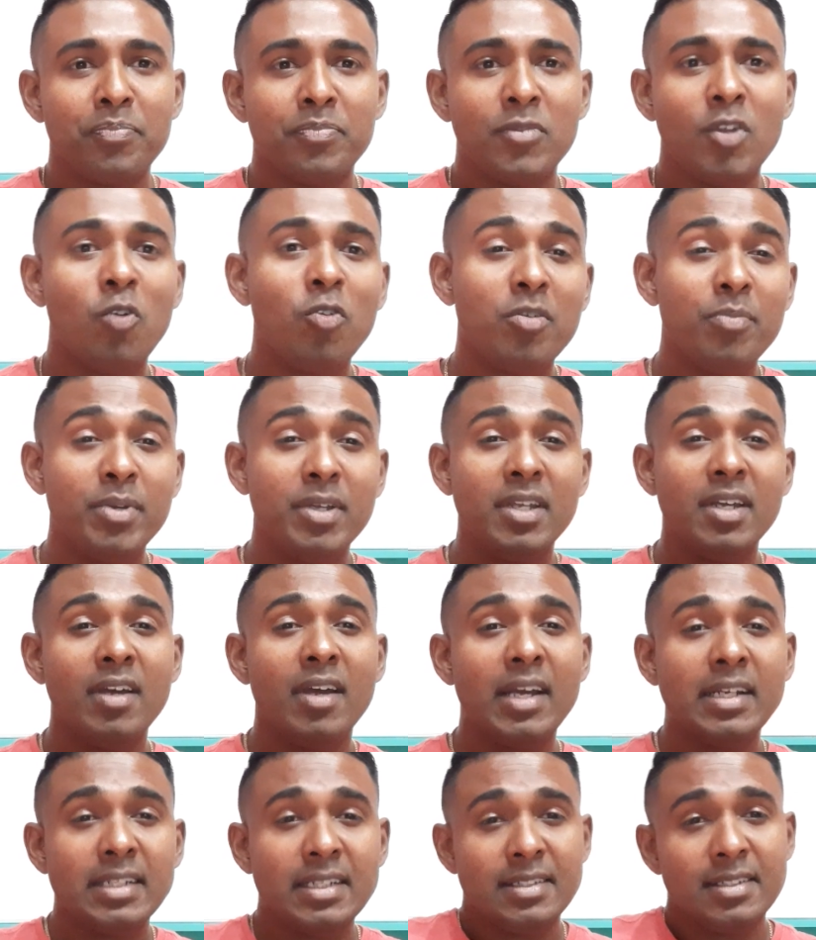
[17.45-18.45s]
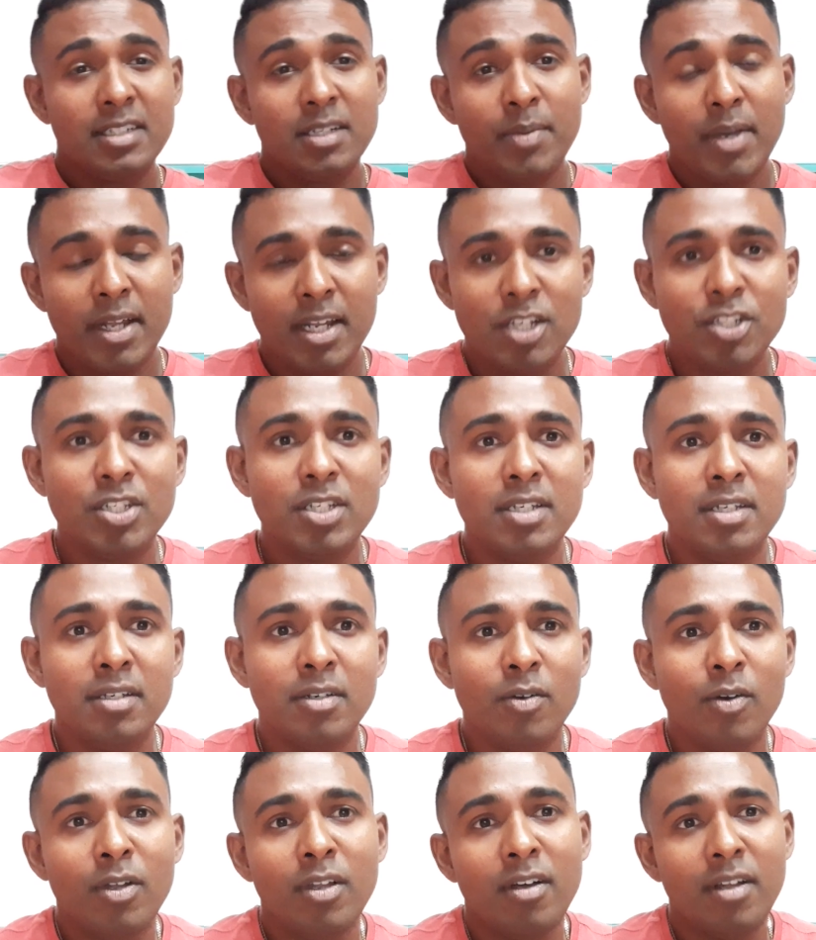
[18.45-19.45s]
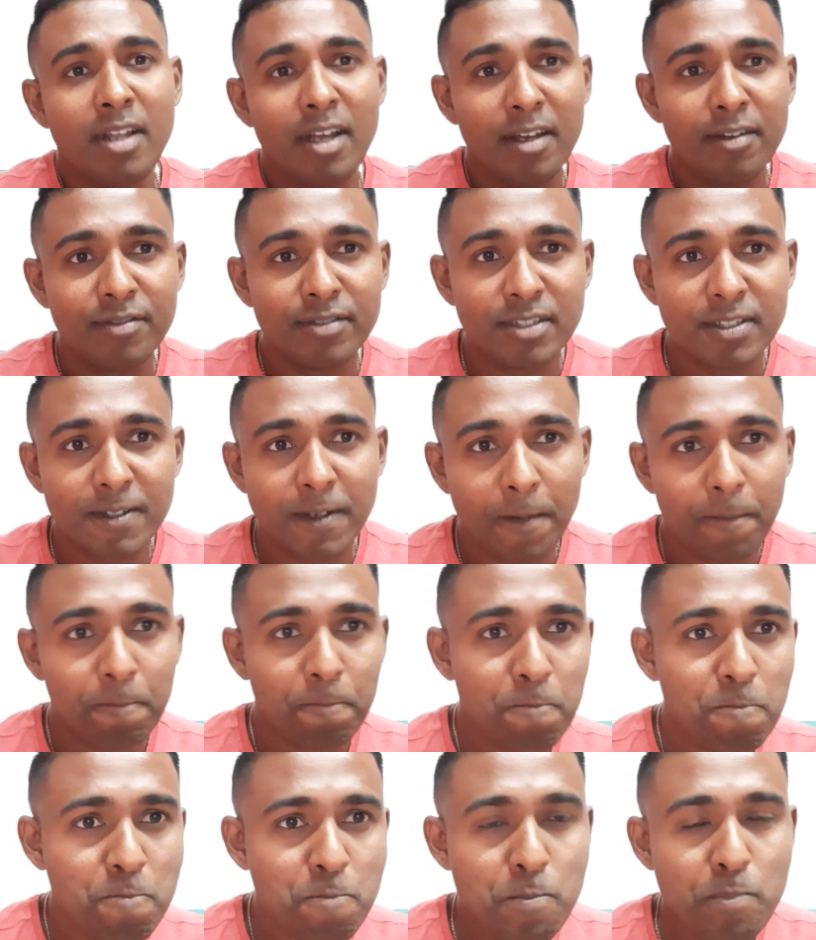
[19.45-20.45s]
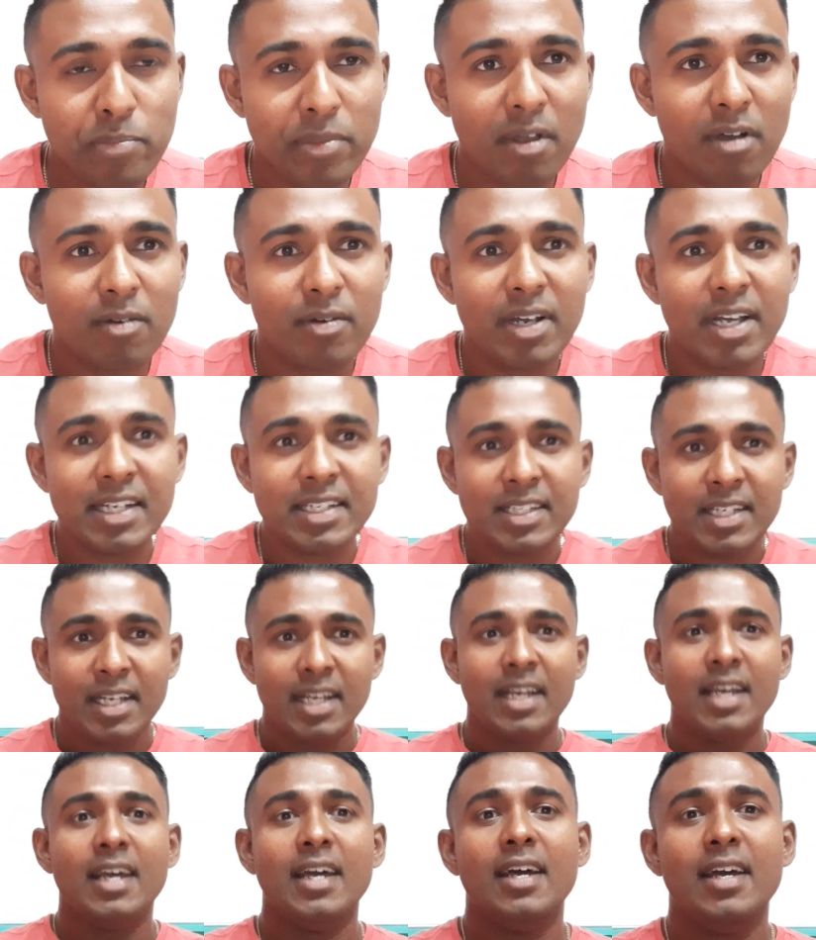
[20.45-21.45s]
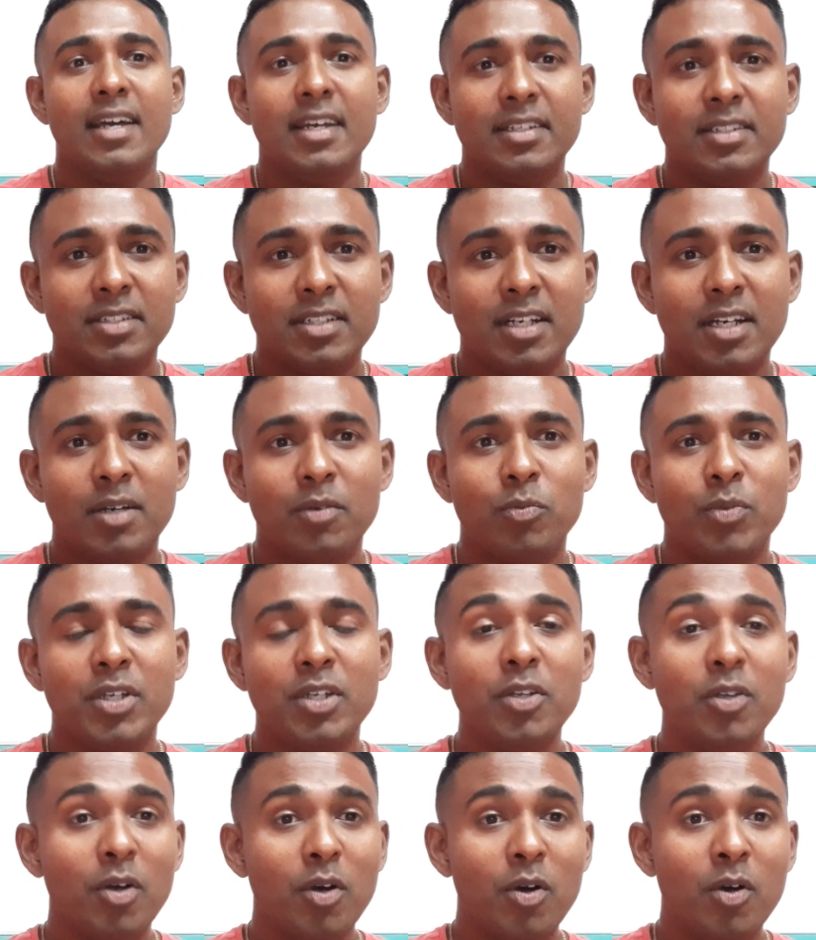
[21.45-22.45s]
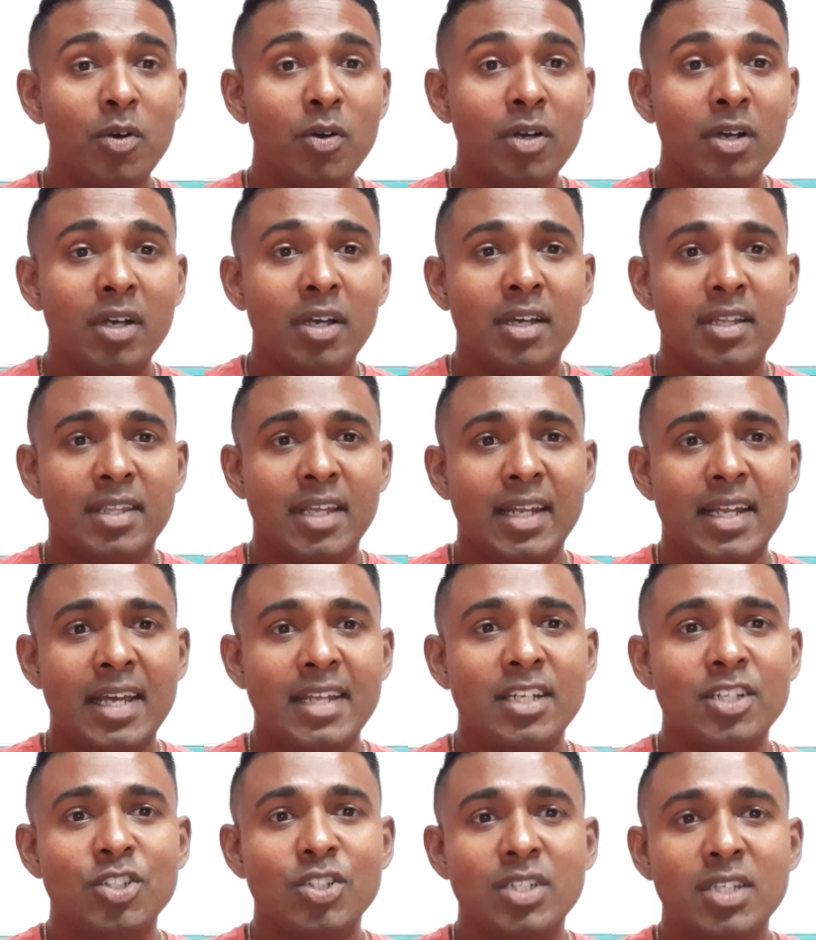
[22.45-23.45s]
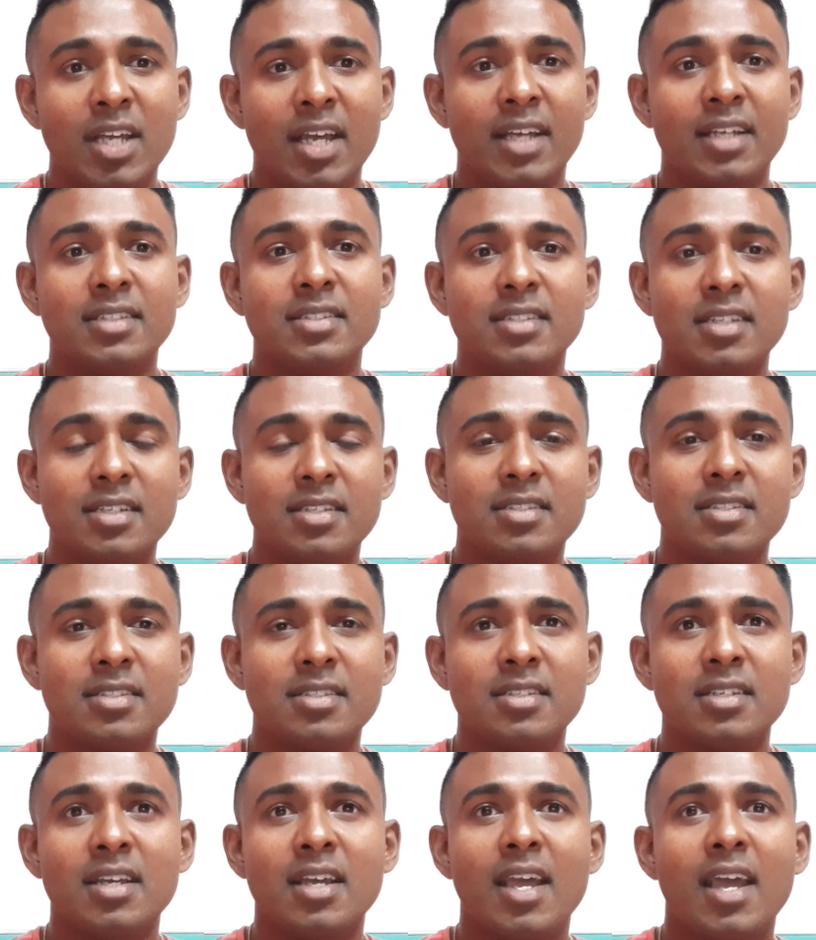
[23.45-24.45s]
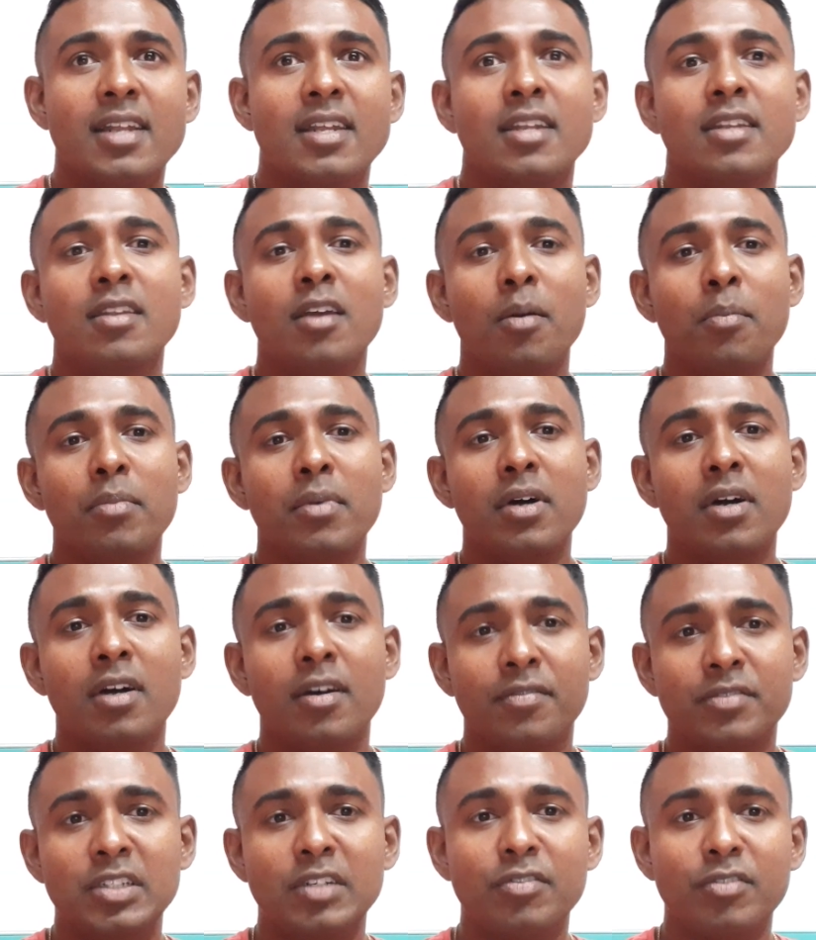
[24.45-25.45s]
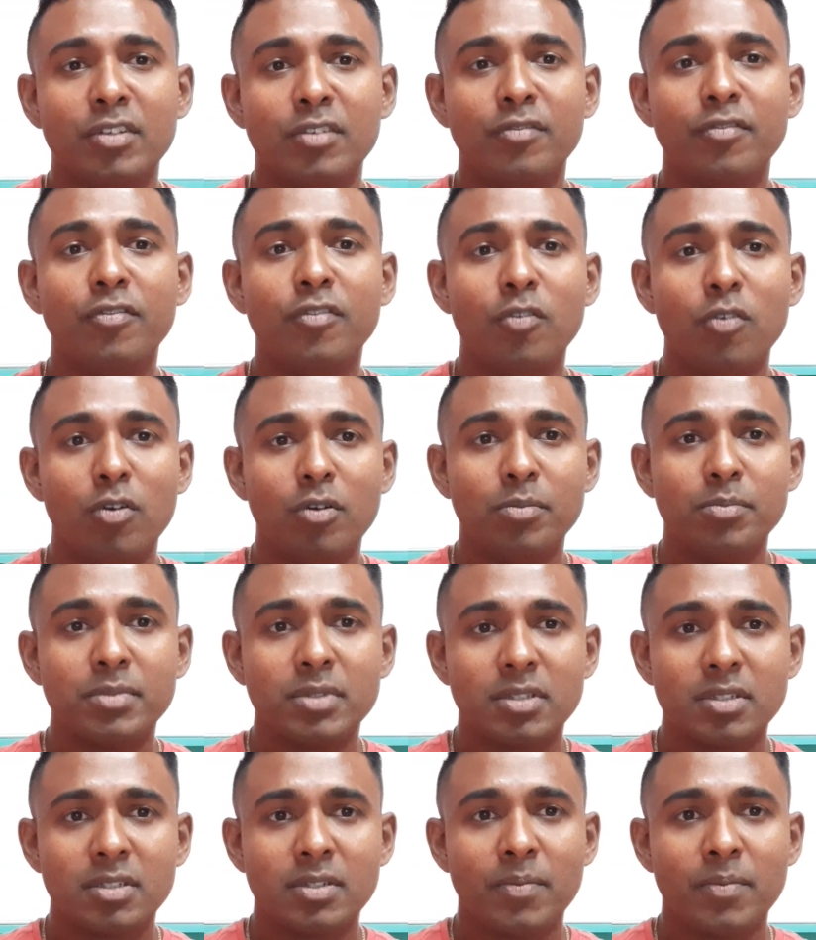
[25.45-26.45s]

Now, we've been hearing the term energy all our lives, all right, and we know that energy exists in a number of different forms.